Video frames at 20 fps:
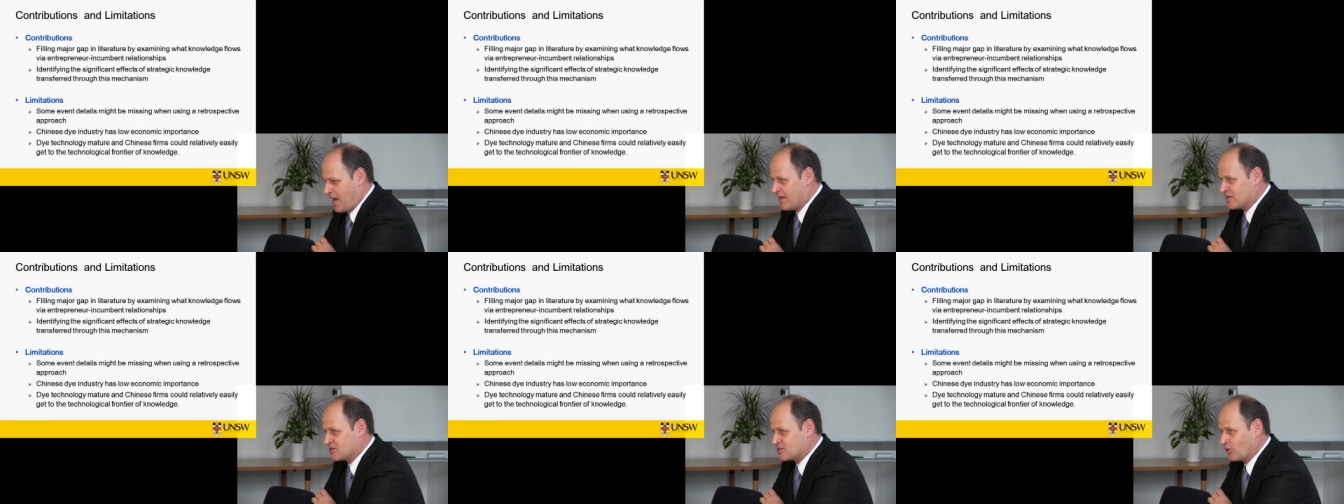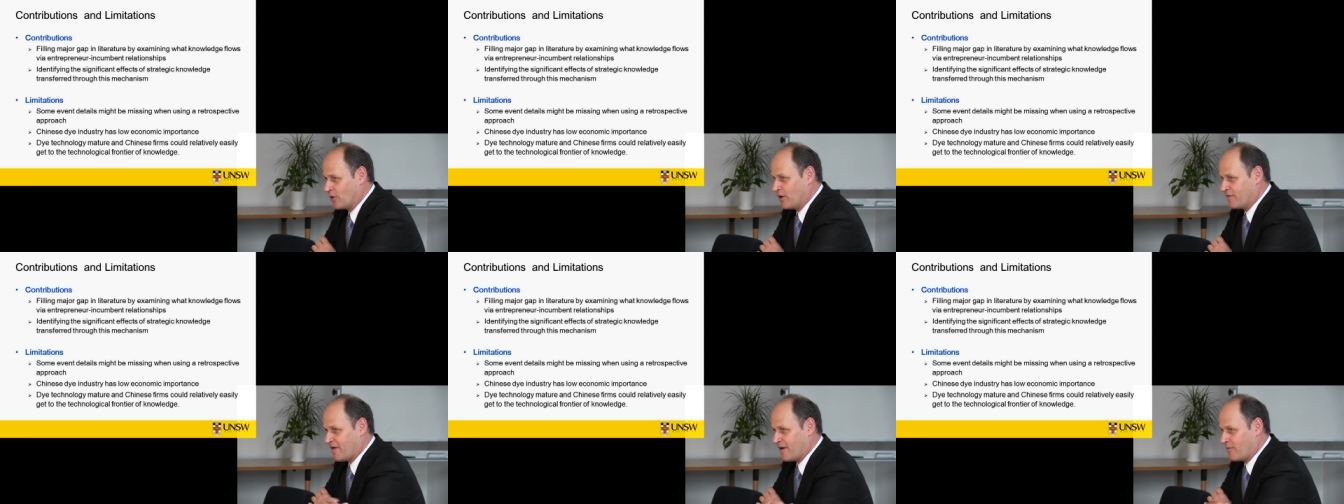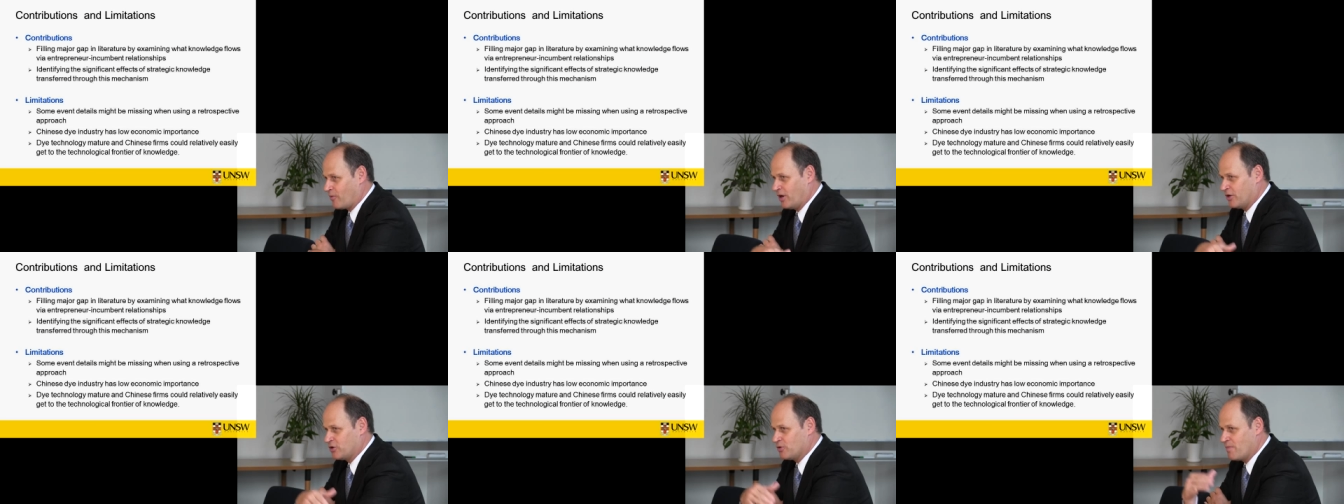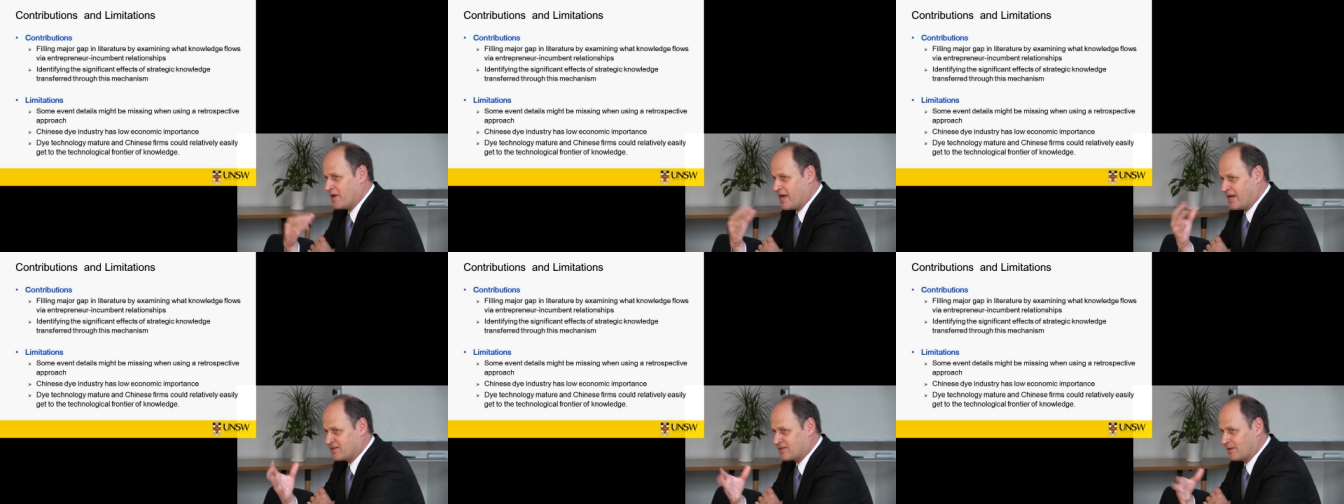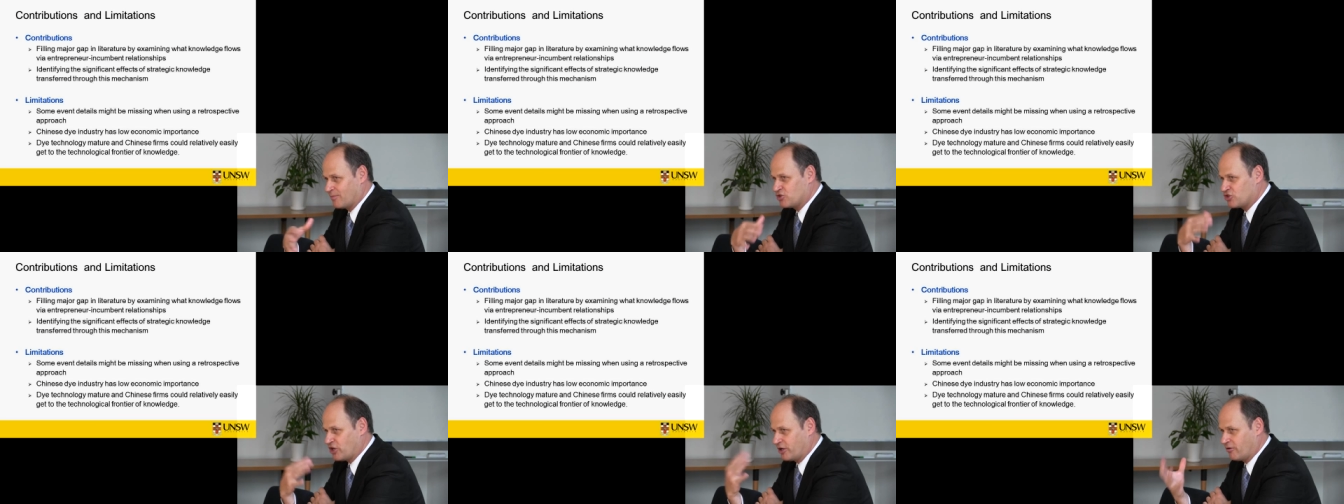And so if I wanted to make
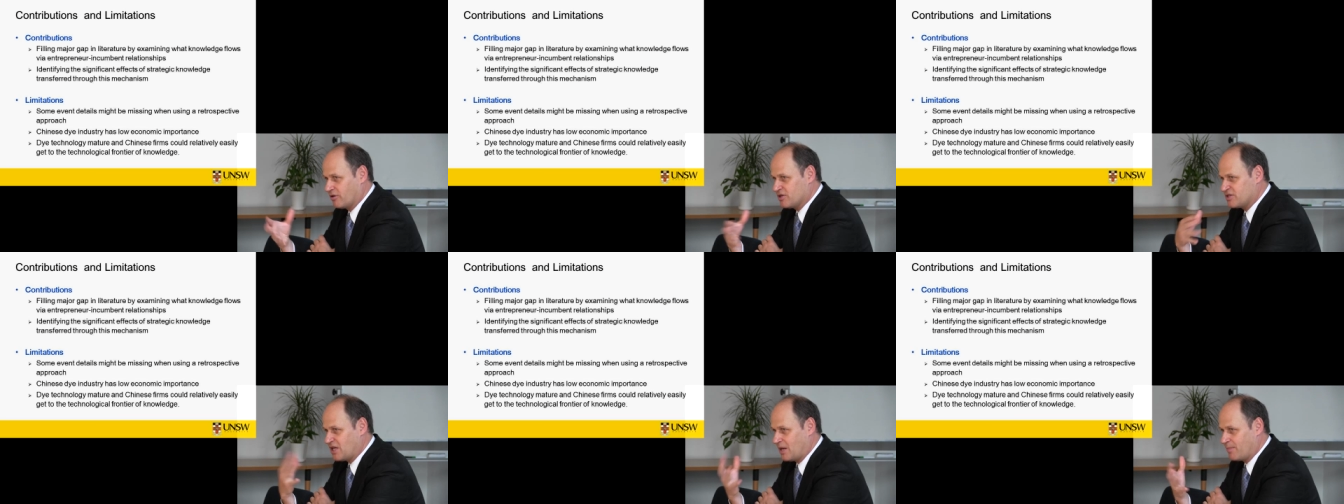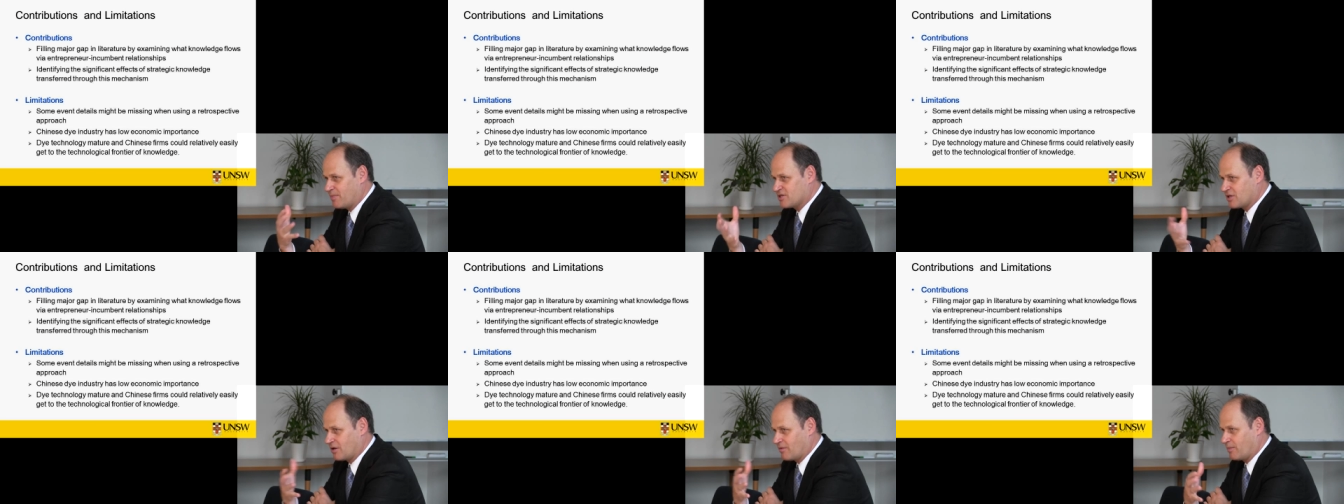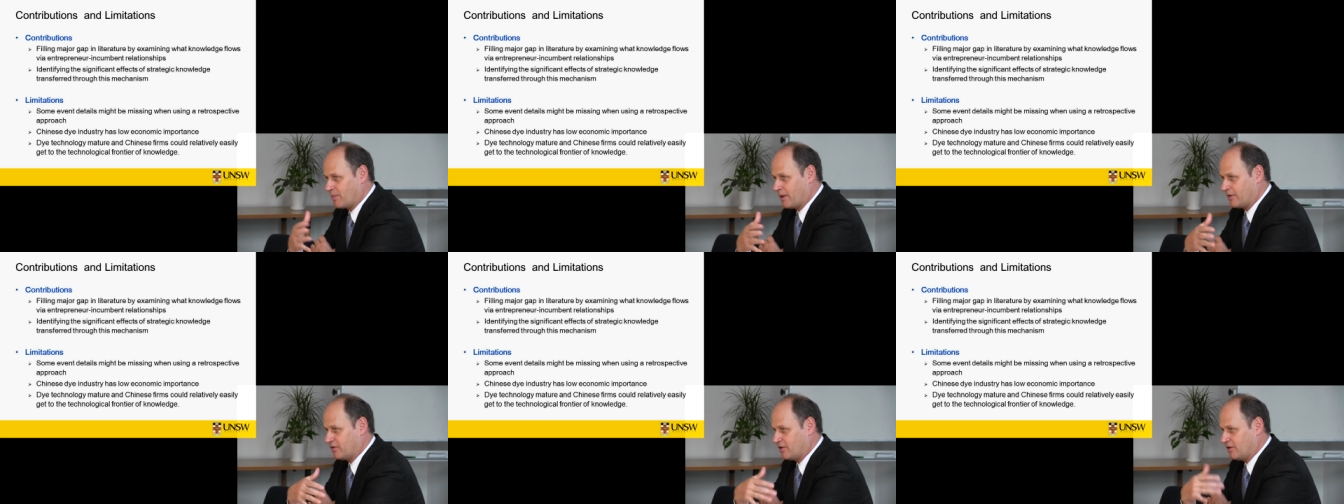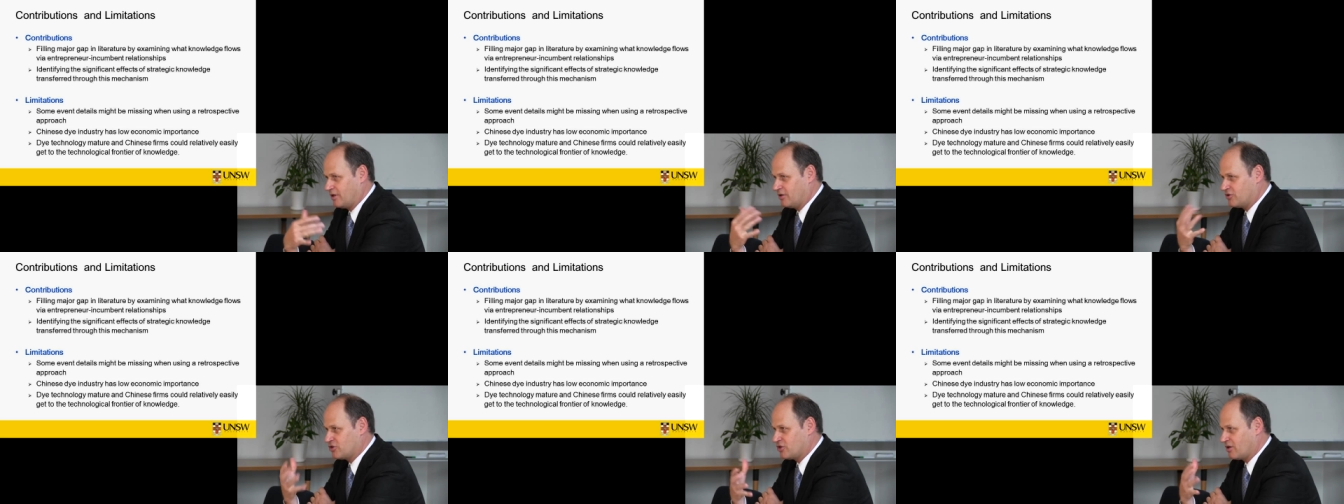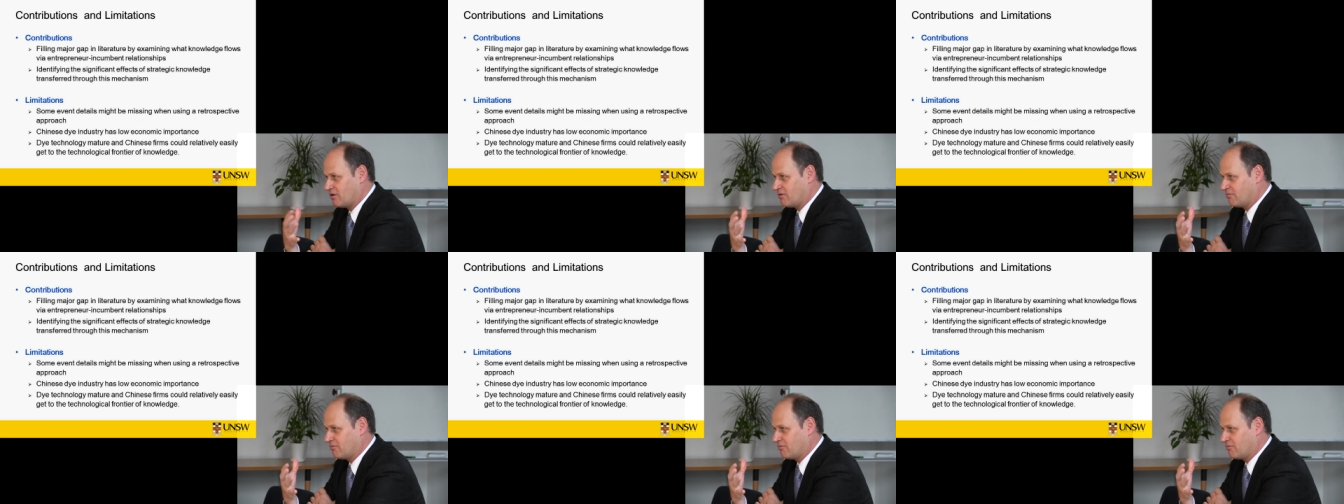some general statements about the